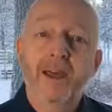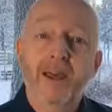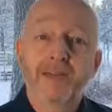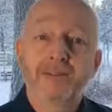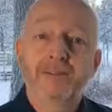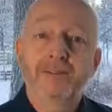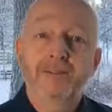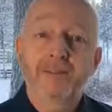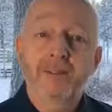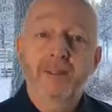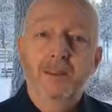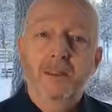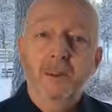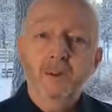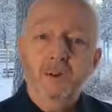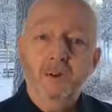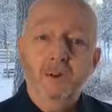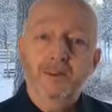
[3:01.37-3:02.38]
ask
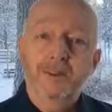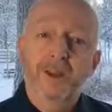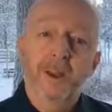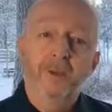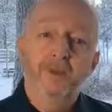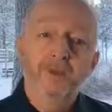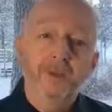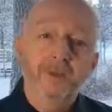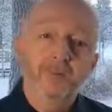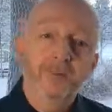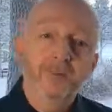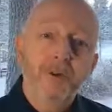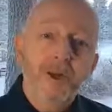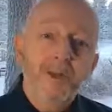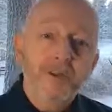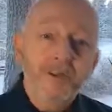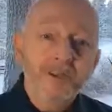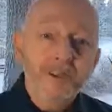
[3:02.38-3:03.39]
yourself if
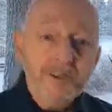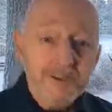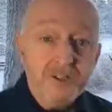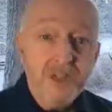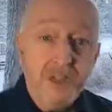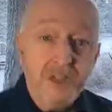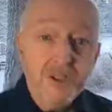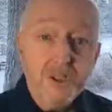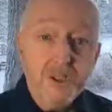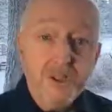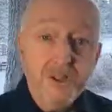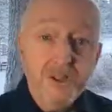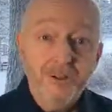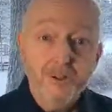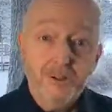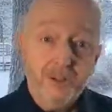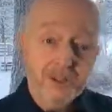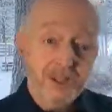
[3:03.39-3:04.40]
this change,
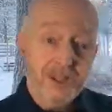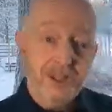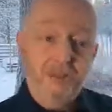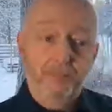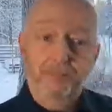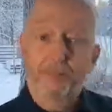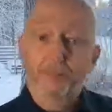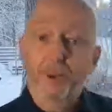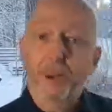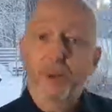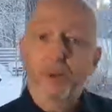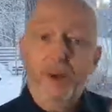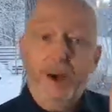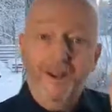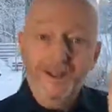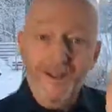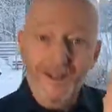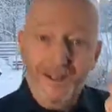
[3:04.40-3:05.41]
you can pick
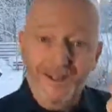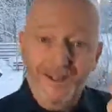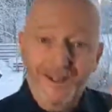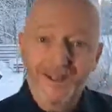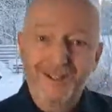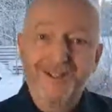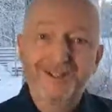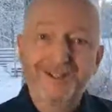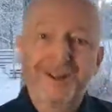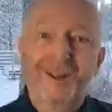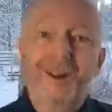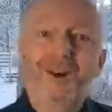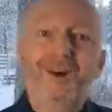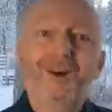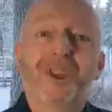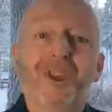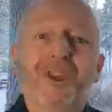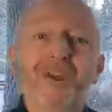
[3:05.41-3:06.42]
one change and you say,
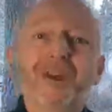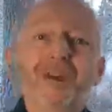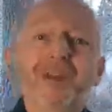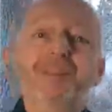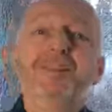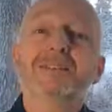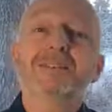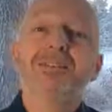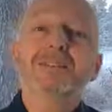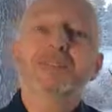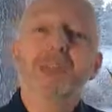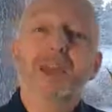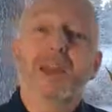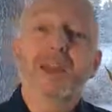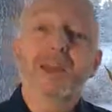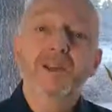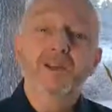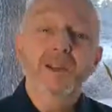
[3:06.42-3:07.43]
okay, is this
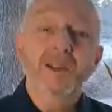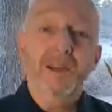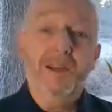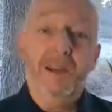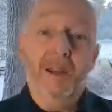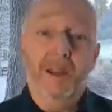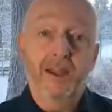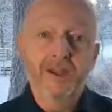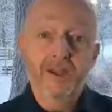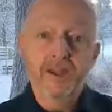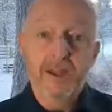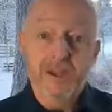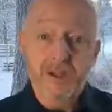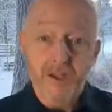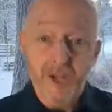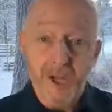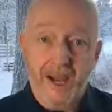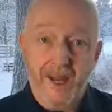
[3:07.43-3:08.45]
change a
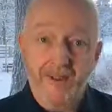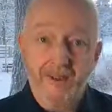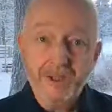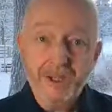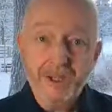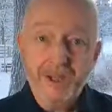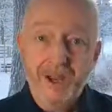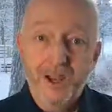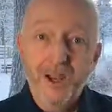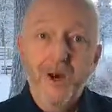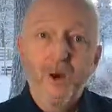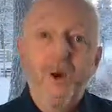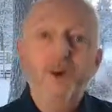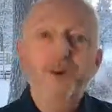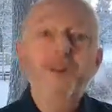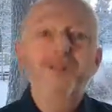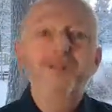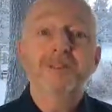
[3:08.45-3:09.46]
challenge
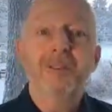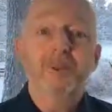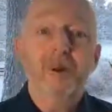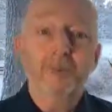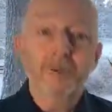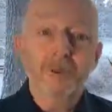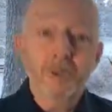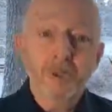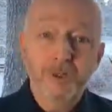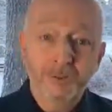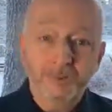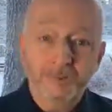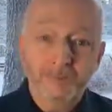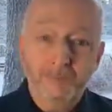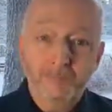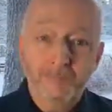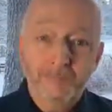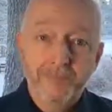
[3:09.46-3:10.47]
or is it an
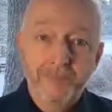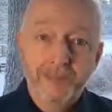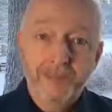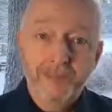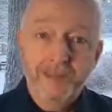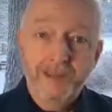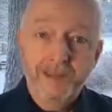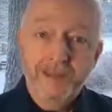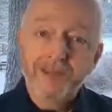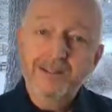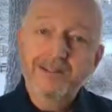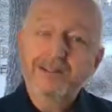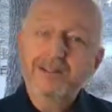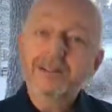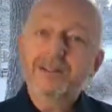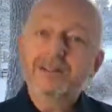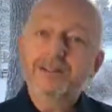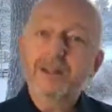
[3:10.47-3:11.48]
opportunity? Is
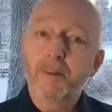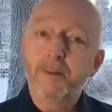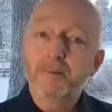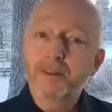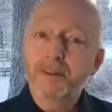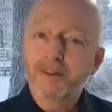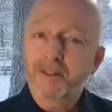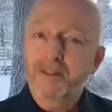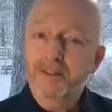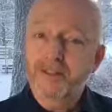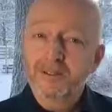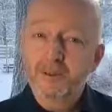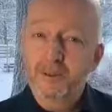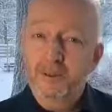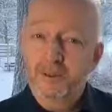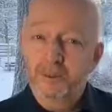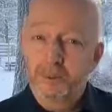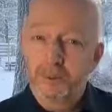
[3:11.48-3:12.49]
this something that is
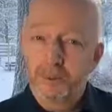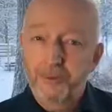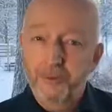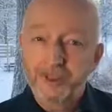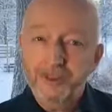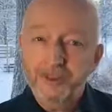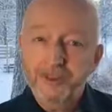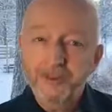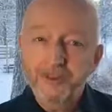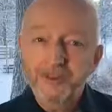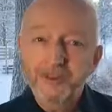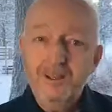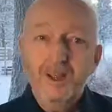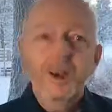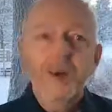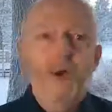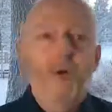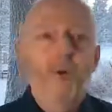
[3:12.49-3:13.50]
going to threaten us
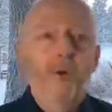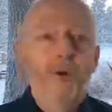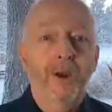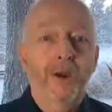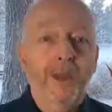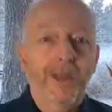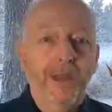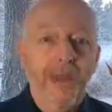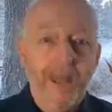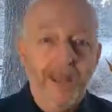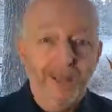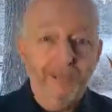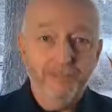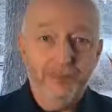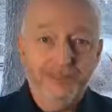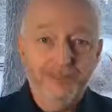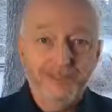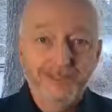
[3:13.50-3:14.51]
or
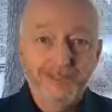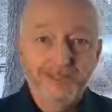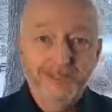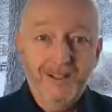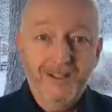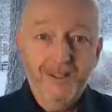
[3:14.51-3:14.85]
help us?